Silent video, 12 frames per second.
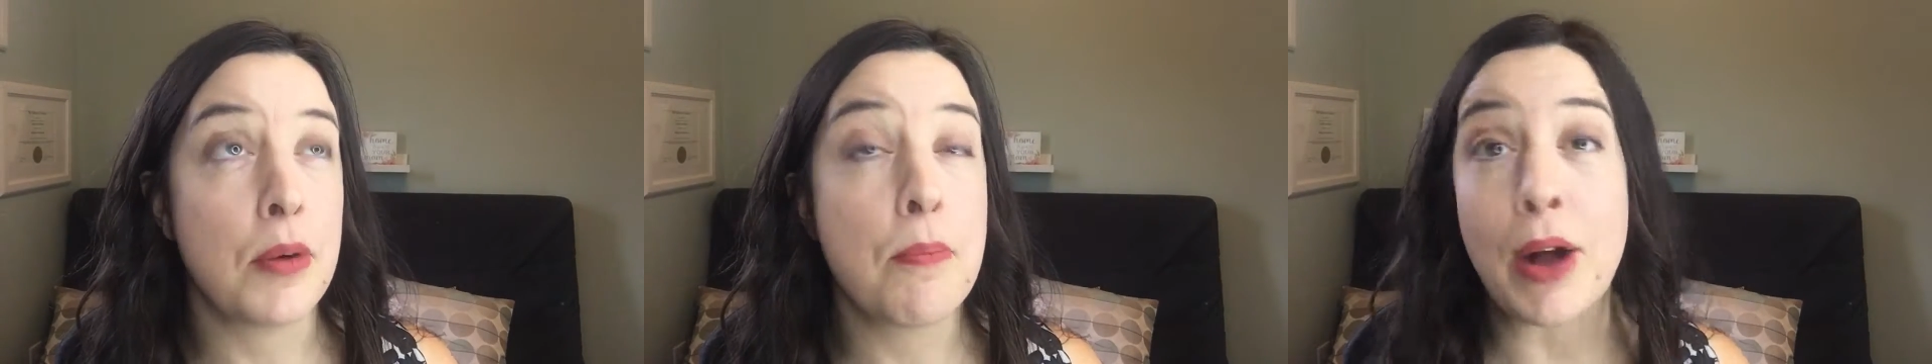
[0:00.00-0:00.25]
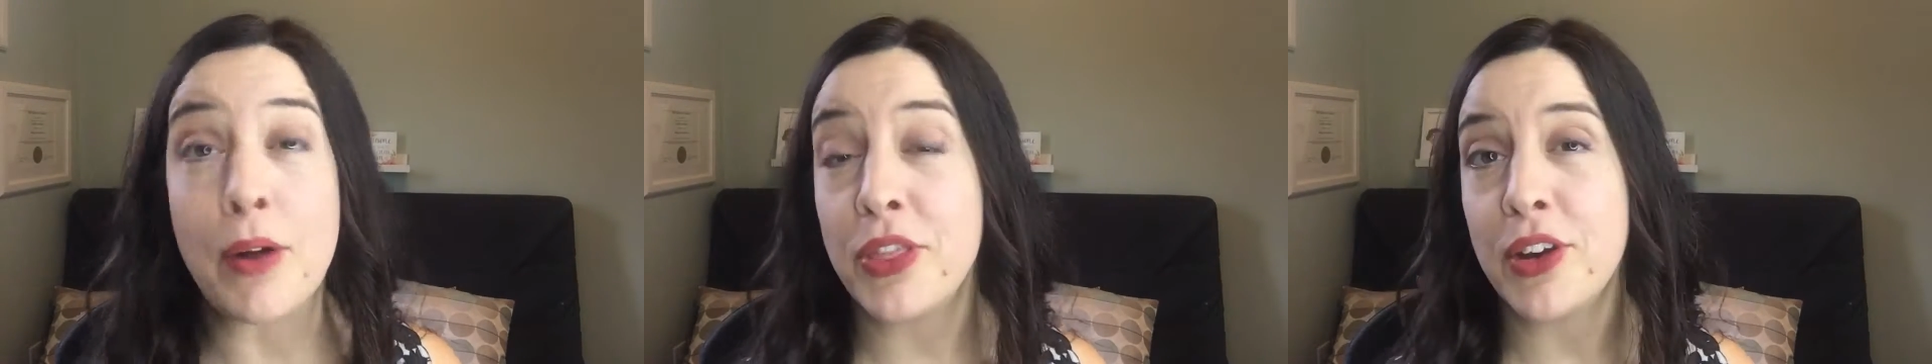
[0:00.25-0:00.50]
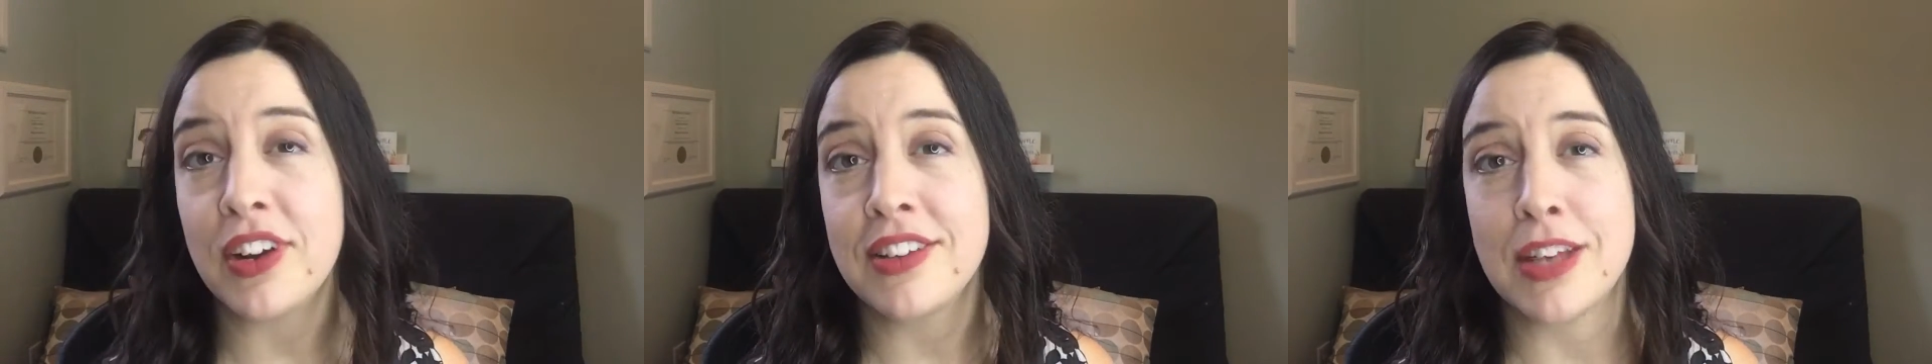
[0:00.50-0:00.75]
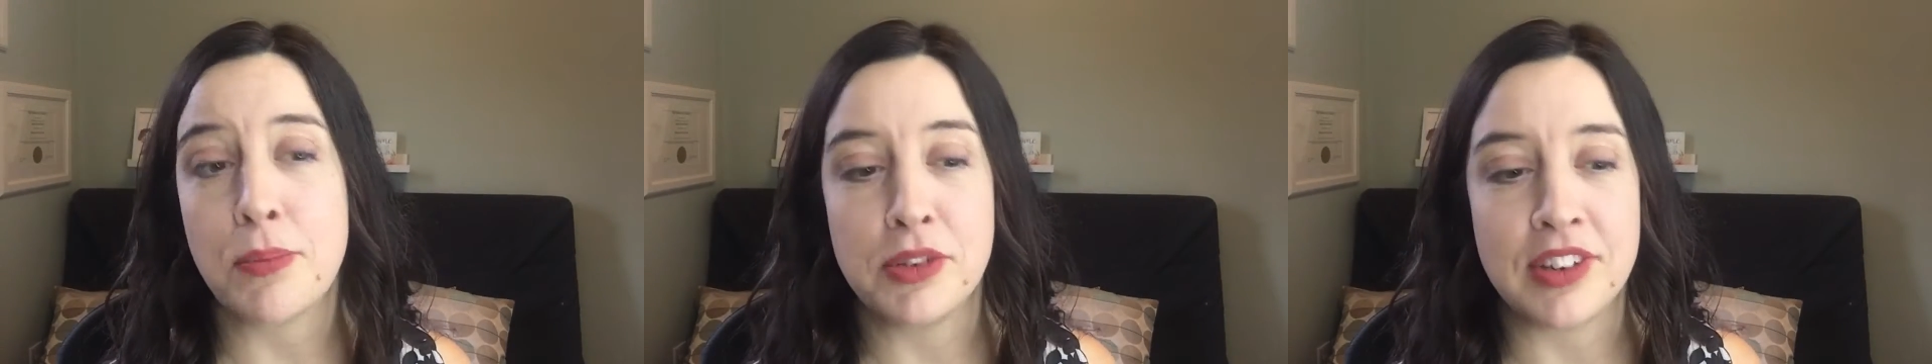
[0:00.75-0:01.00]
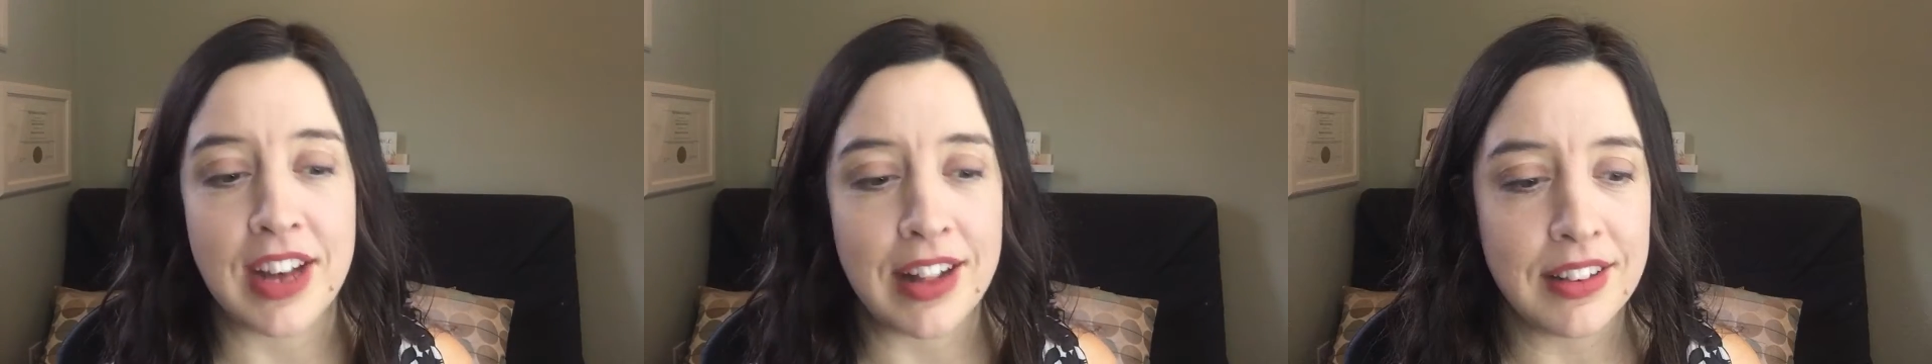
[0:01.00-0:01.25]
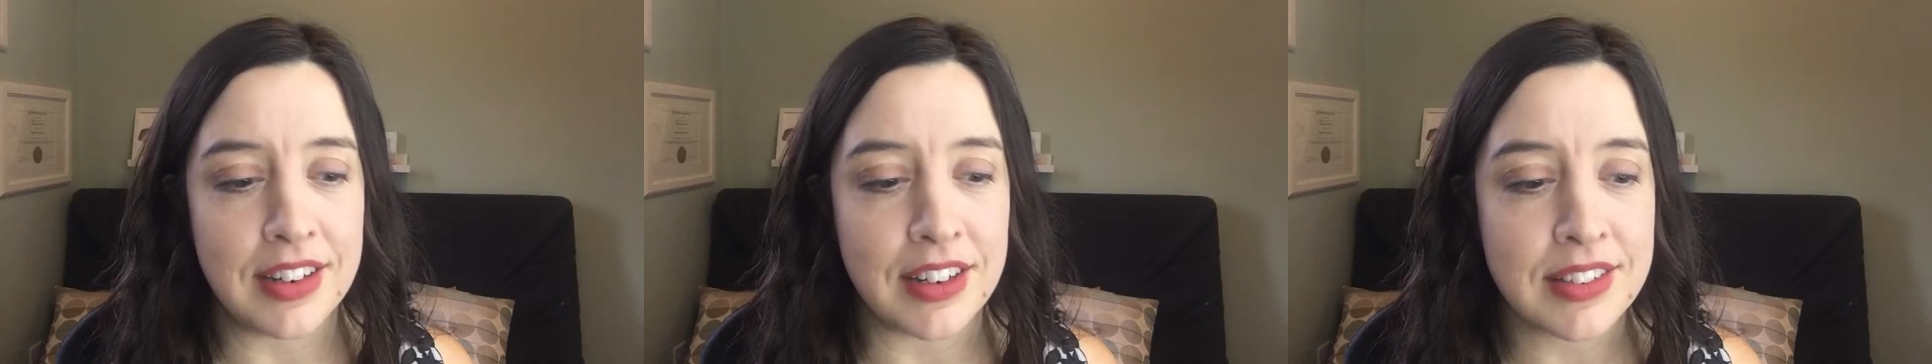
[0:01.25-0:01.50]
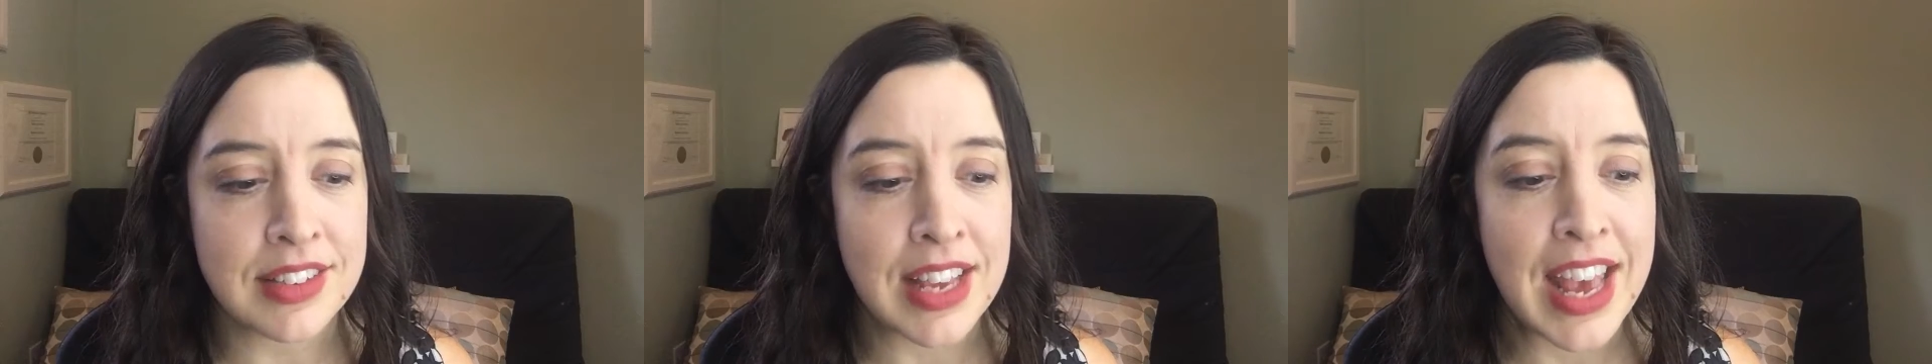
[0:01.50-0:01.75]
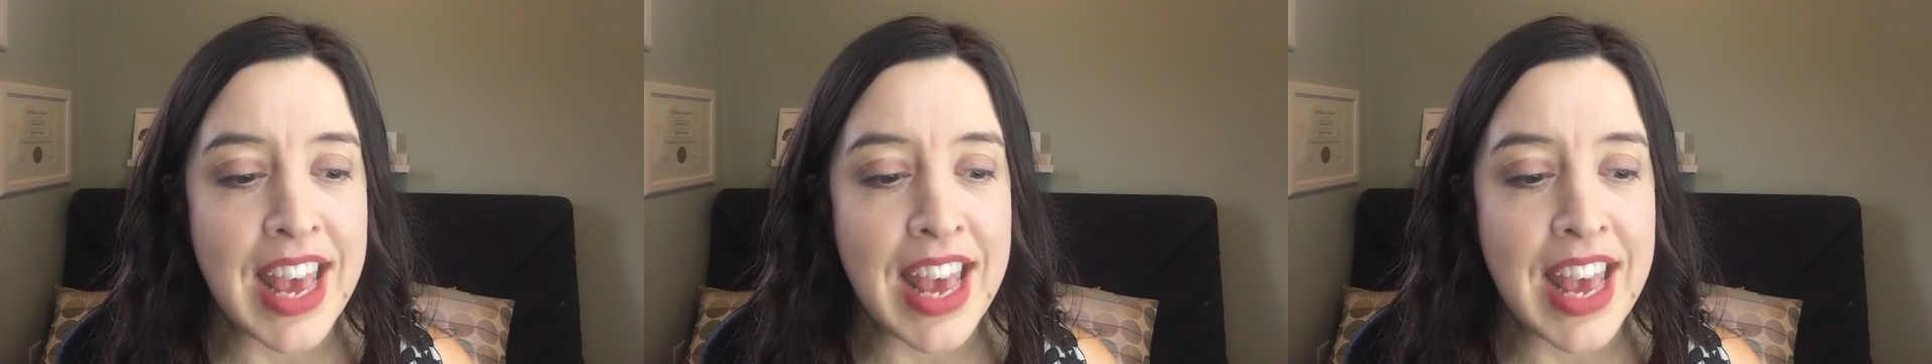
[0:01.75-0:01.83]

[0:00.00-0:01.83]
about their exceptionalities.